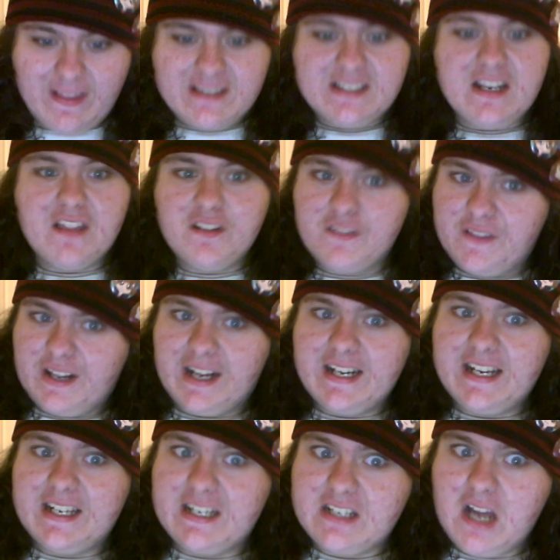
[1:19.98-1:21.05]
that's another thing I
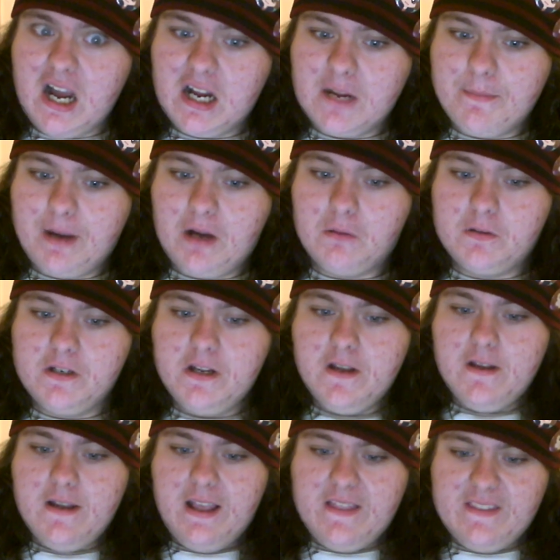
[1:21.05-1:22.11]
need to talk about.
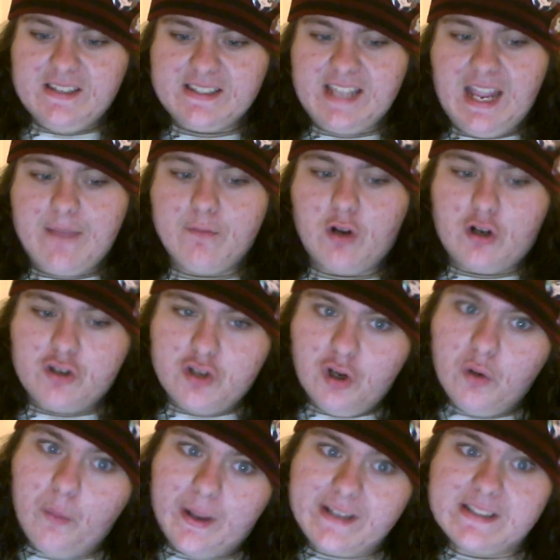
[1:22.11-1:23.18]
In this game, there are
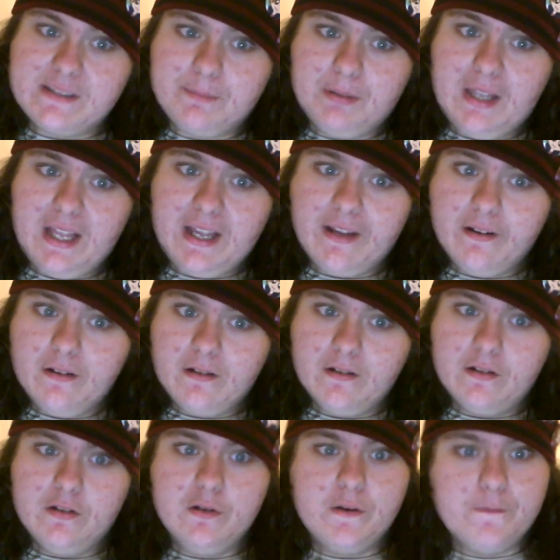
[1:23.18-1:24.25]
two ways to play,
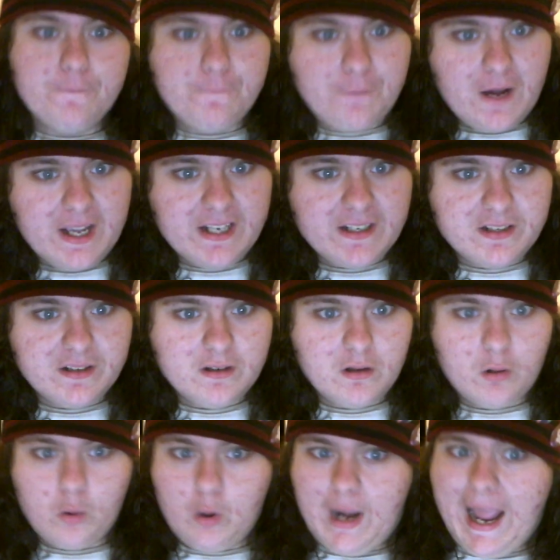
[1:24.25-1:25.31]
you can fight
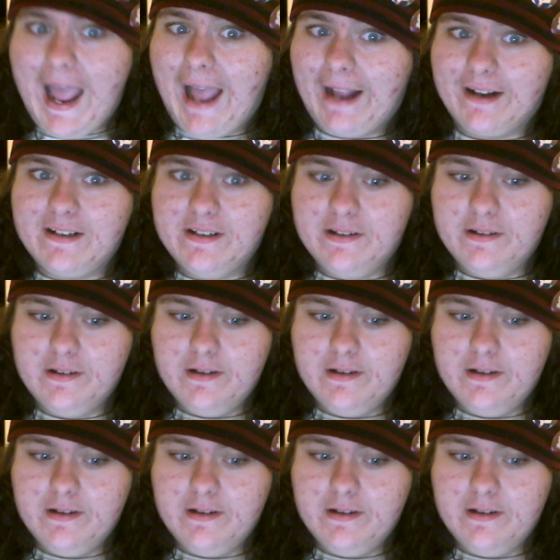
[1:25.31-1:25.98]
or act.